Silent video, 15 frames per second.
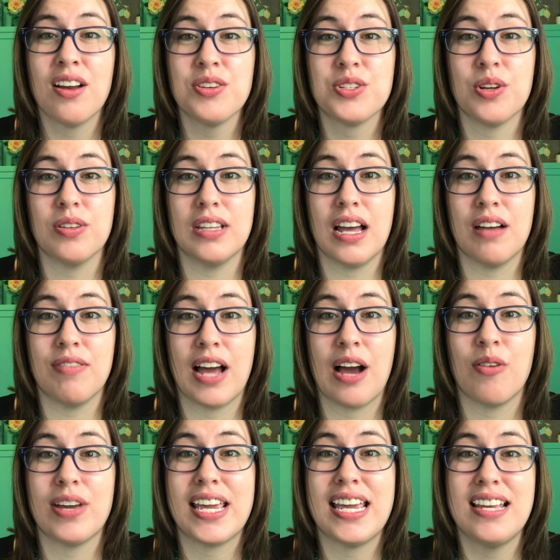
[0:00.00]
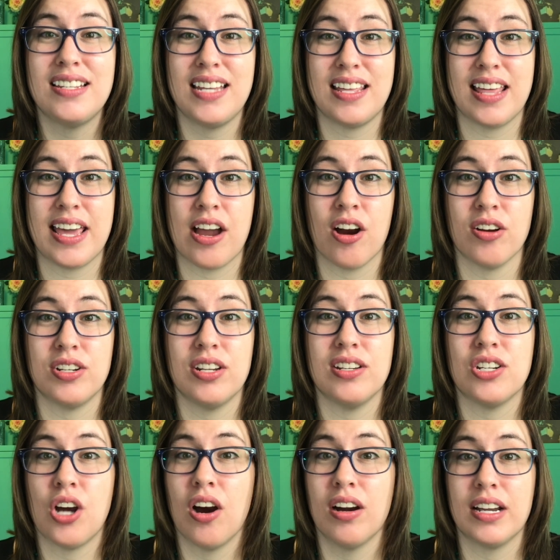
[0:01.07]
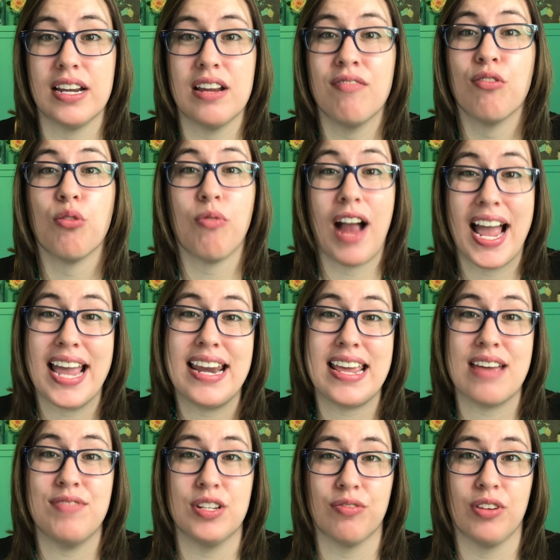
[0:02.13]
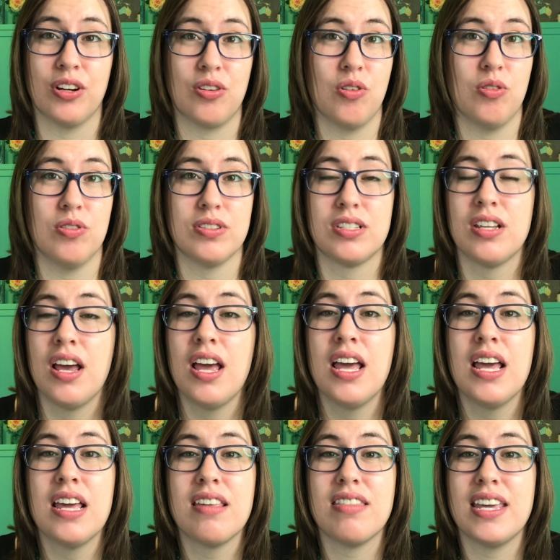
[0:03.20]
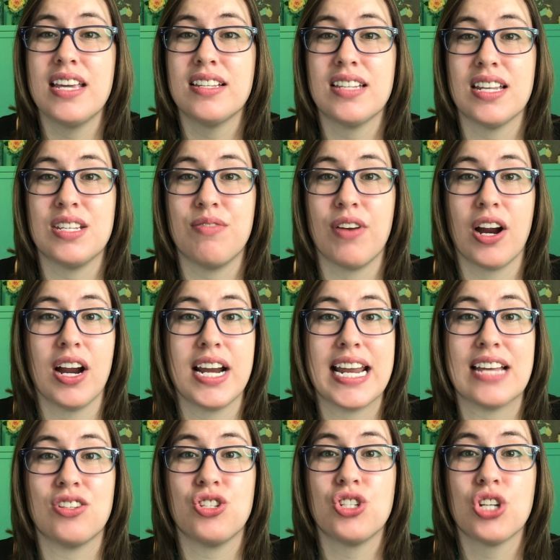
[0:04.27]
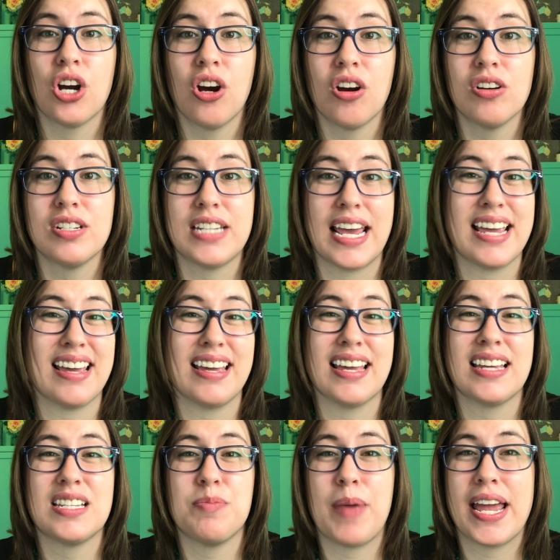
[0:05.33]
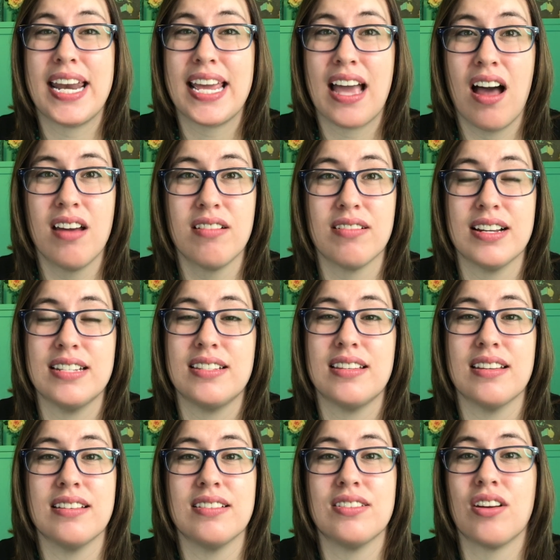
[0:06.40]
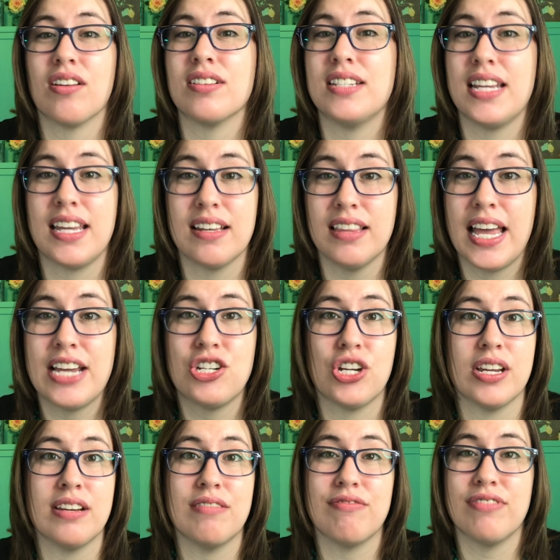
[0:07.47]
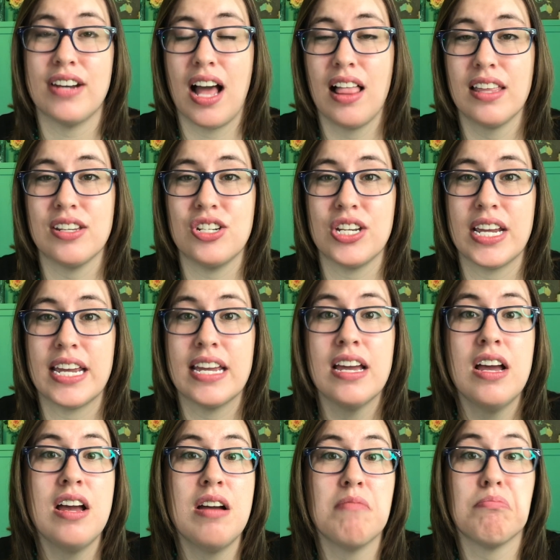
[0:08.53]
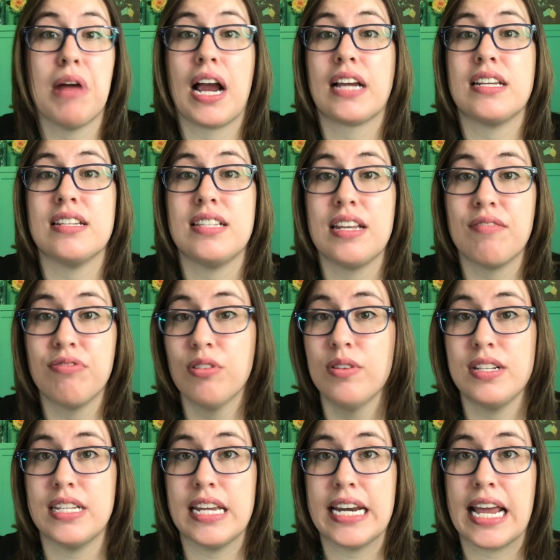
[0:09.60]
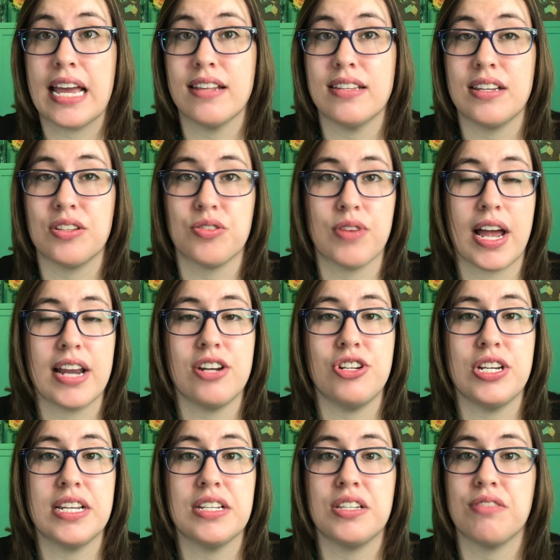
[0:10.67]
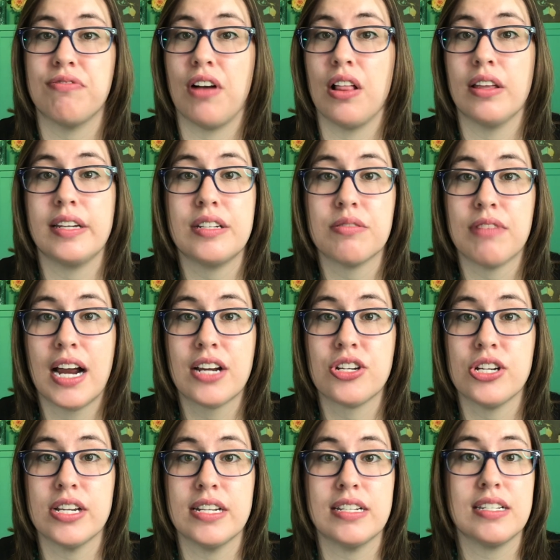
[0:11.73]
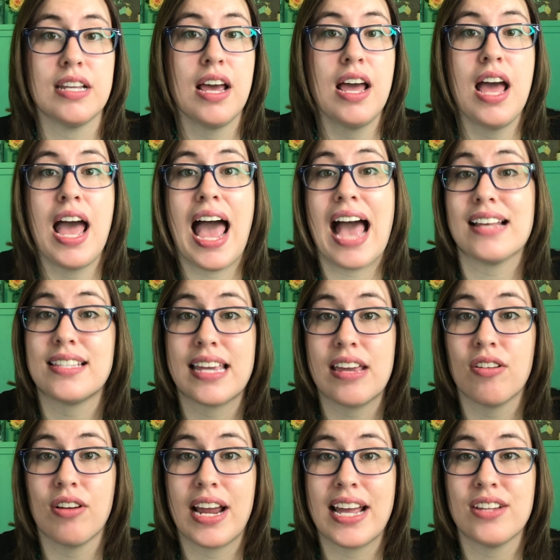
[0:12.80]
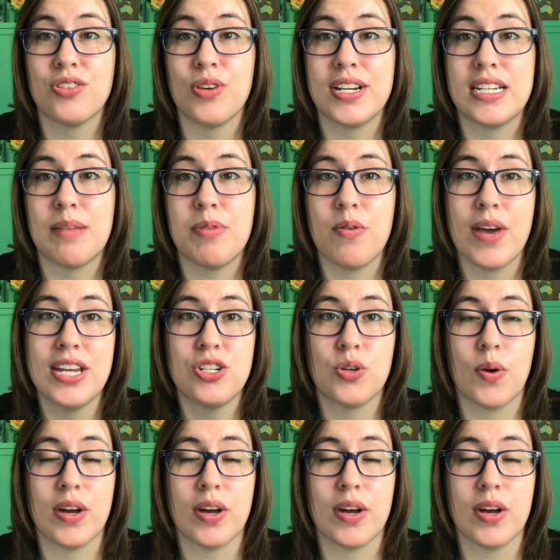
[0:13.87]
also love how easy they are to target a variety of different goals. Things as varied as turn-taking, expanding utterances, articulation, phonology, practicing fluency-enhancing strategies, following directions, asking or answering WH